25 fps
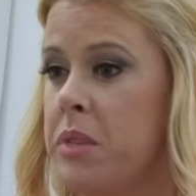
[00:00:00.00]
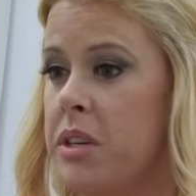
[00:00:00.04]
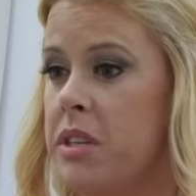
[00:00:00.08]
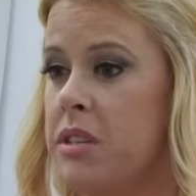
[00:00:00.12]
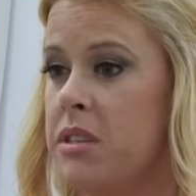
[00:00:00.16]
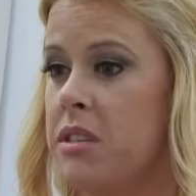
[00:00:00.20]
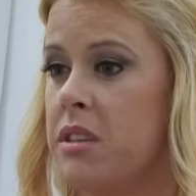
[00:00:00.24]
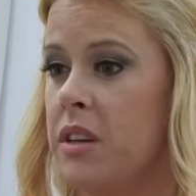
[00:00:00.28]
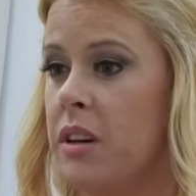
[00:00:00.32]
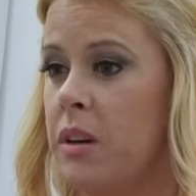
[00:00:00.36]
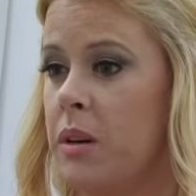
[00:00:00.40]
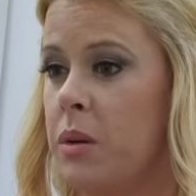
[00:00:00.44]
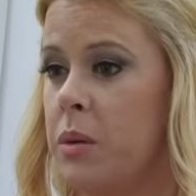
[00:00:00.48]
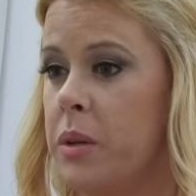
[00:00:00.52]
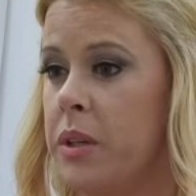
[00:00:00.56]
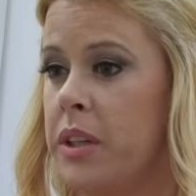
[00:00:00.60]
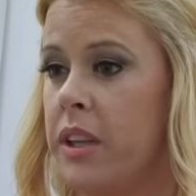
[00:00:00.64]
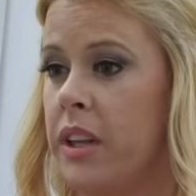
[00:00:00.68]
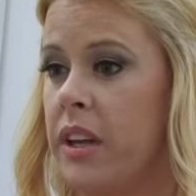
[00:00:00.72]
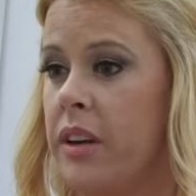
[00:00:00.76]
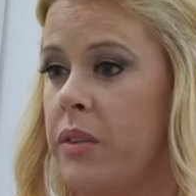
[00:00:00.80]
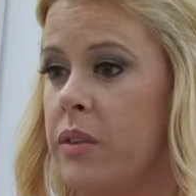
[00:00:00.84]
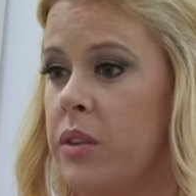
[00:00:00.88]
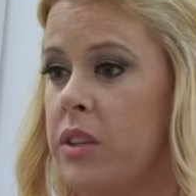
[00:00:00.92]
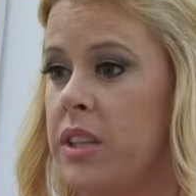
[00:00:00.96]
be so in
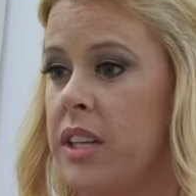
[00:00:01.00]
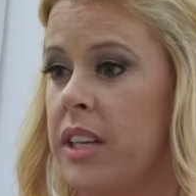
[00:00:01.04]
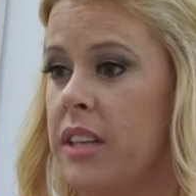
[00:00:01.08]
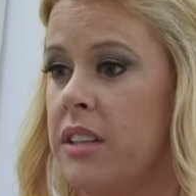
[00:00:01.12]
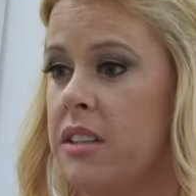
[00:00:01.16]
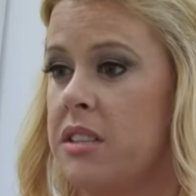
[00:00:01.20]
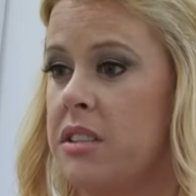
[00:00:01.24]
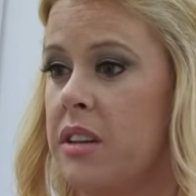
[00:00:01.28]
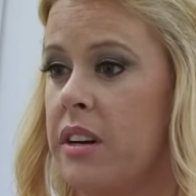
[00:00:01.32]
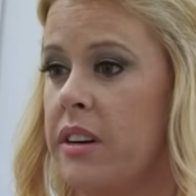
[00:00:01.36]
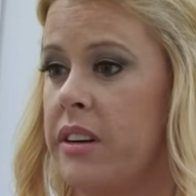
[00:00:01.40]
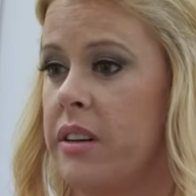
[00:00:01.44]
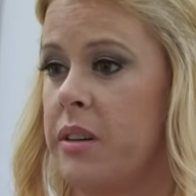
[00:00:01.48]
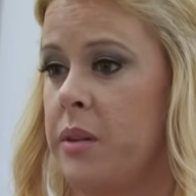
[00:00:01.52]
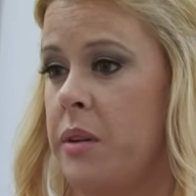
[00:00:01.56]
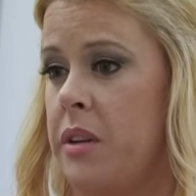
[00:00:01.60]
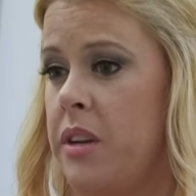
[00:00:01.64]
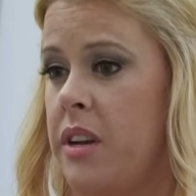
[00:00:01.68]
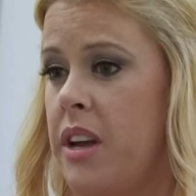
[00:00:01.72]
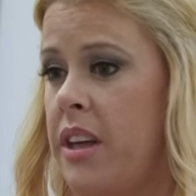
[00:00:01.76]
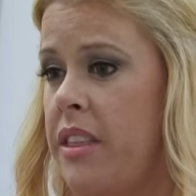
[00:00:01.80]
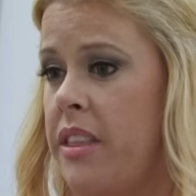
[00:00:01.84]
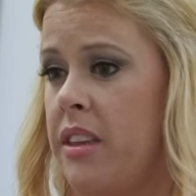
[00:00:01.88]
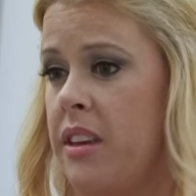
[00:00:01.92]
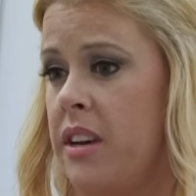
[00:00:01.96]
love with that Lazaro and
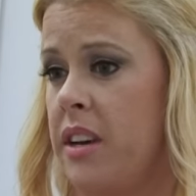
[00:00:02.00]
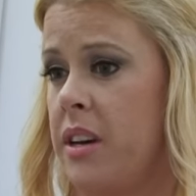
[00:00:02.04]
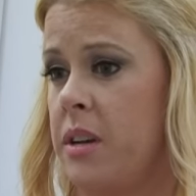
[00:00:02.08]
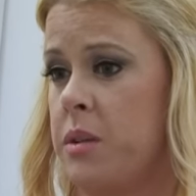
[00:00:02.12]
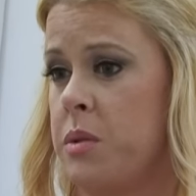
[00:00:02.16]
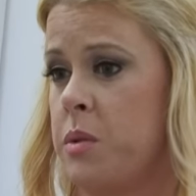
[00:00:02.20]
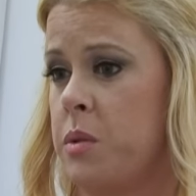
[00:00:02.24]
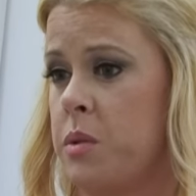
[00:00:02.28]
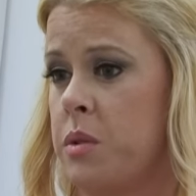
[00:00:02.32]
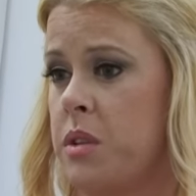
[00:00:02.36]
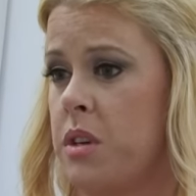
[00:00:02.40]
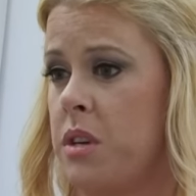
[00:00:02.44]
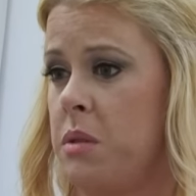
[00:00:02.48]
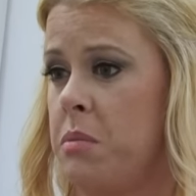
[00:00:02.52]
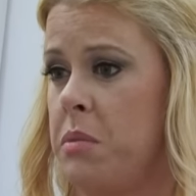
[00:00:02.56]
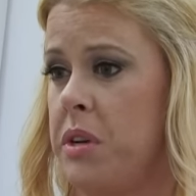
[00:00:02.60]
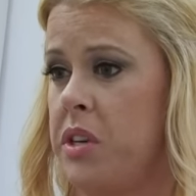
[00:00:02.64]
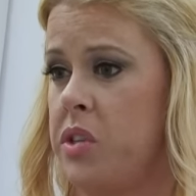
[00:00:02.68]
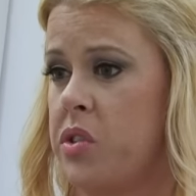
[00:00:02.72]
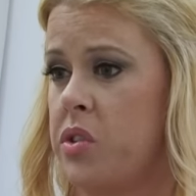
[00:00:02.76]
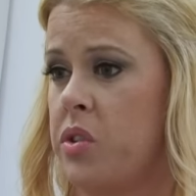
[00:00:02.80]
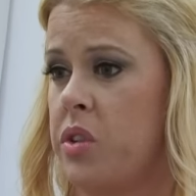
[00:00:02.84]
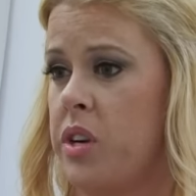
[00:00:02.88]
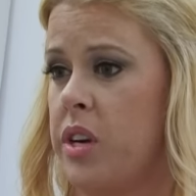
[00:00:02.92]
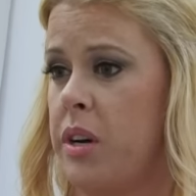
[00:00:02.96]
nothing else was going to
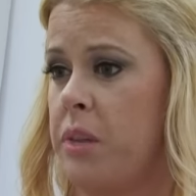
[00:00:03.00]
measure